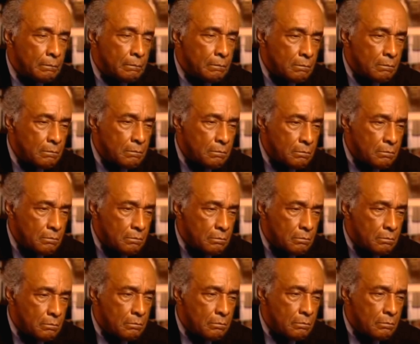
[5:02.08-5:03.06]

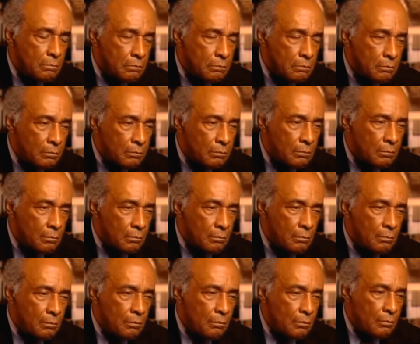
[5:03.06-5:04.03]

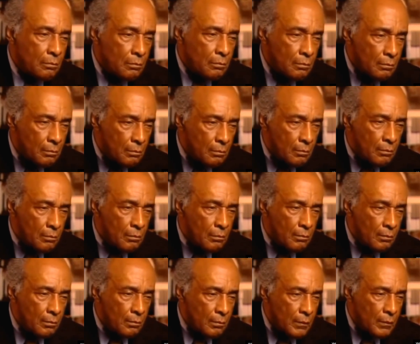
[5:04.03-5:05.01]

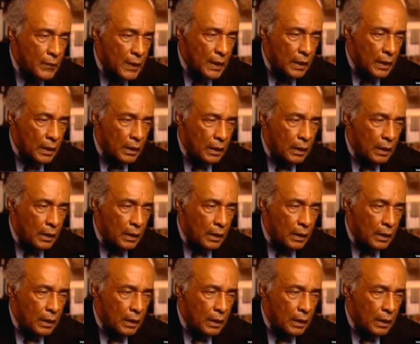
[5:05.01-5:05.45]
(silence)